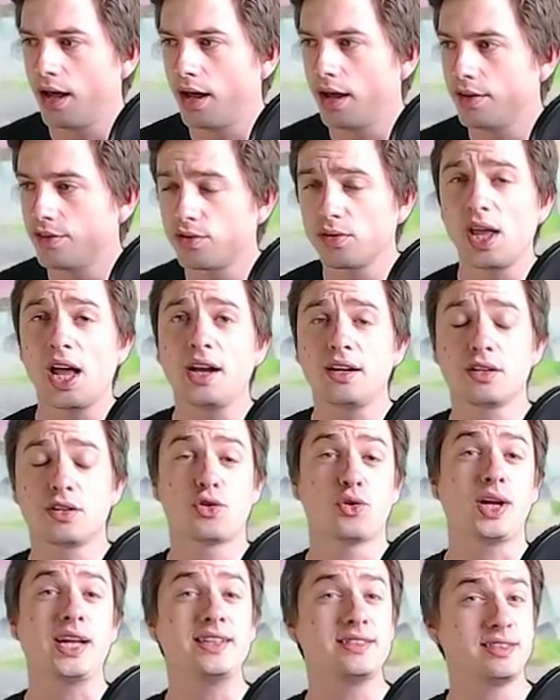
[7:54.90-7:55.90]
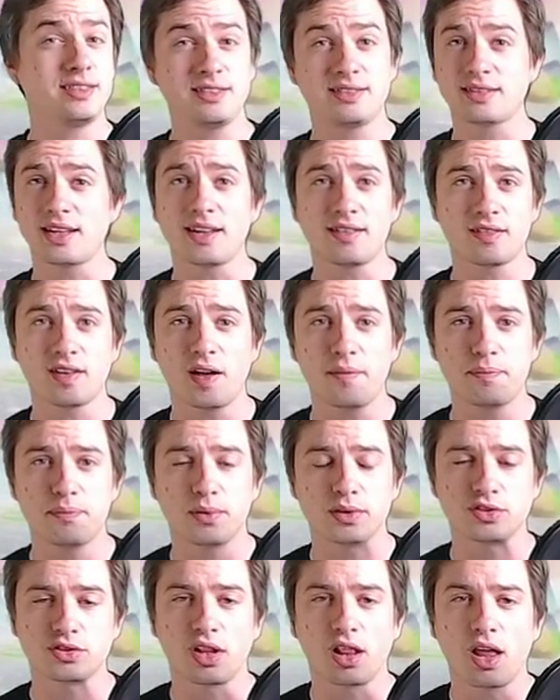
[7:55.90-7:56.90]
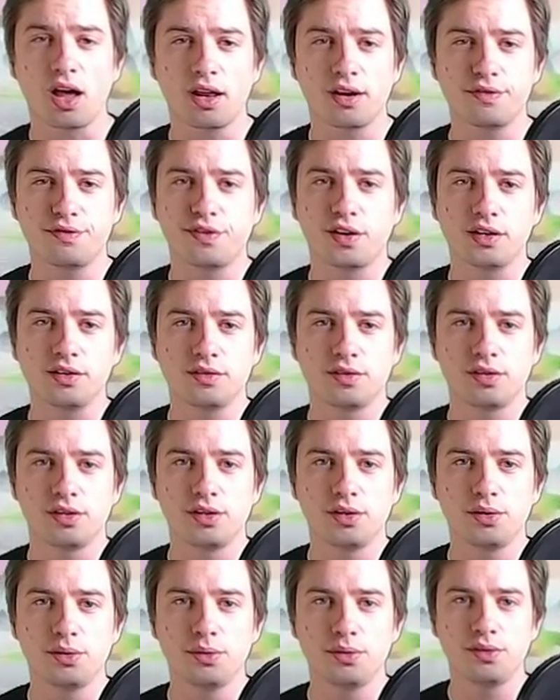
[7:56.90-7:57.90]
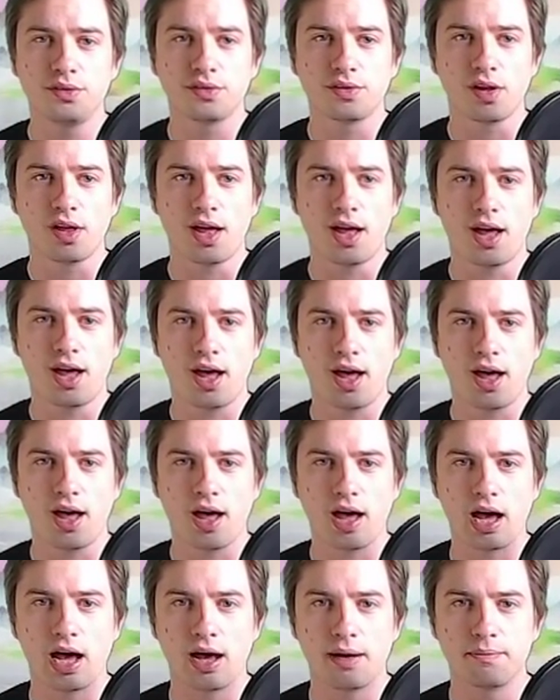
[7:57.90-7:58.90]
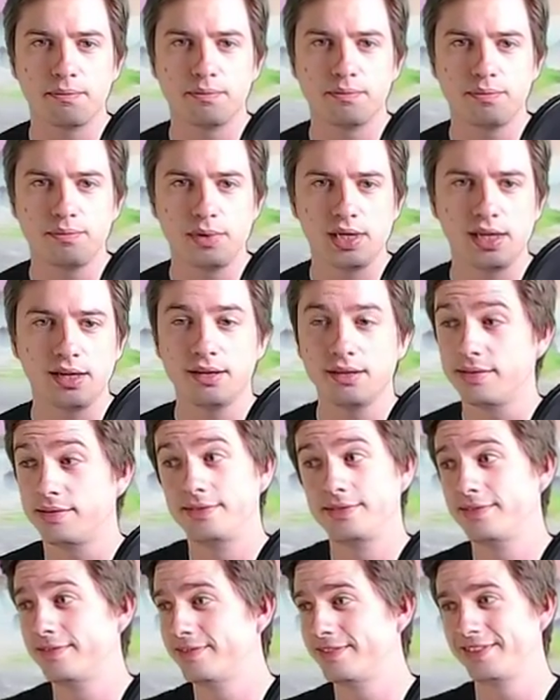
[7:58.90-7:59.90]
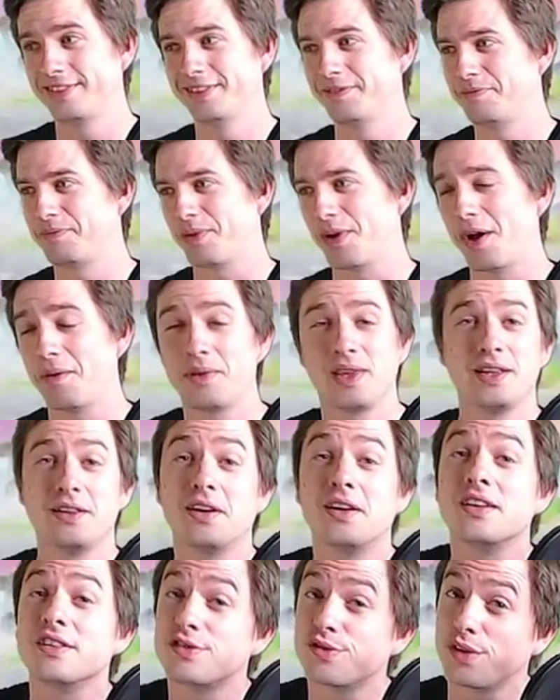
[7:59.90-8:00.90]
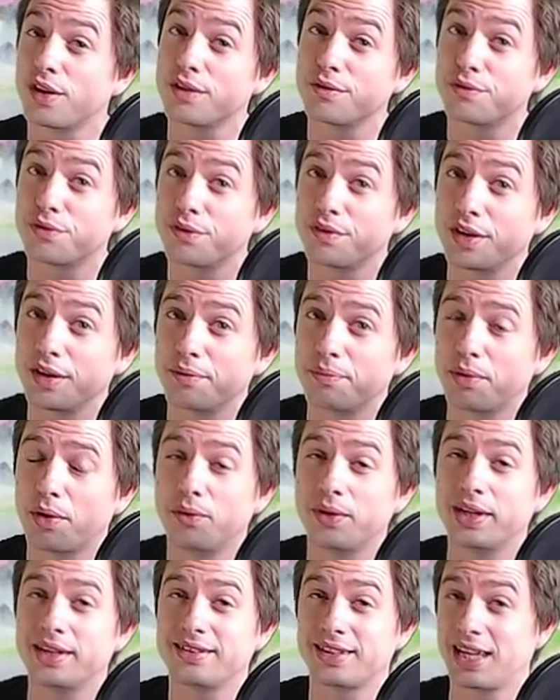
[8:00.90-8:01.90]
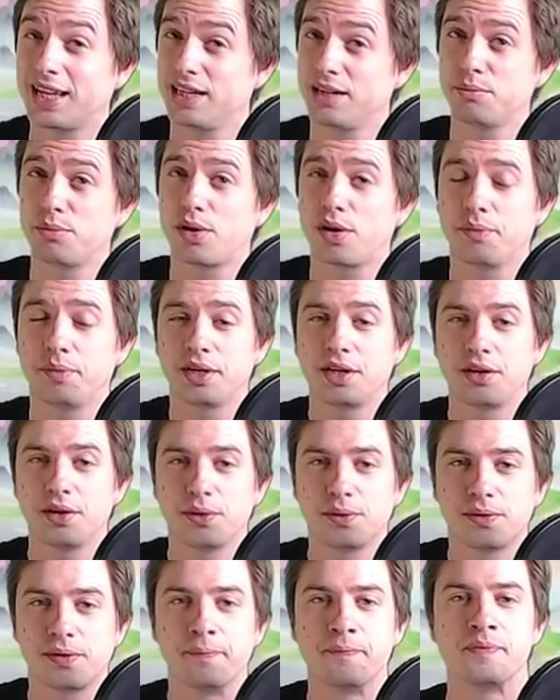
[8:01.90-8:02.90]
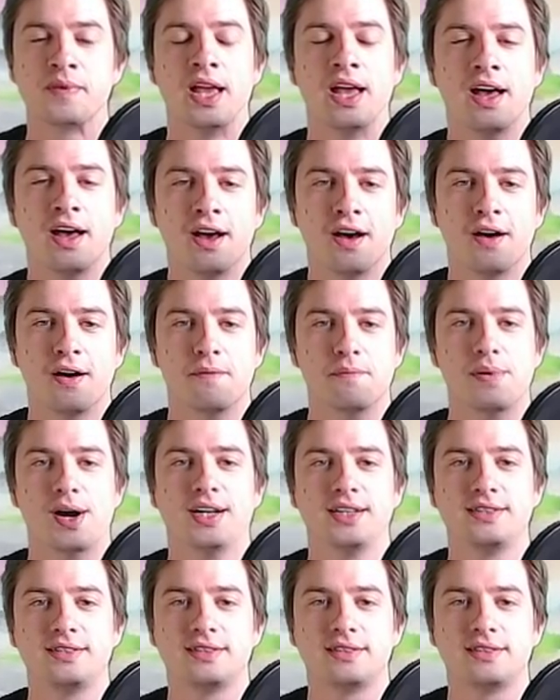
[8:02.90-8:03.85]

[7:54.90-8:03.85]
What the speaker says: So yeah, crazy setup, was a lot of fun to use, probably not as fun for the opponent getting barbecued, but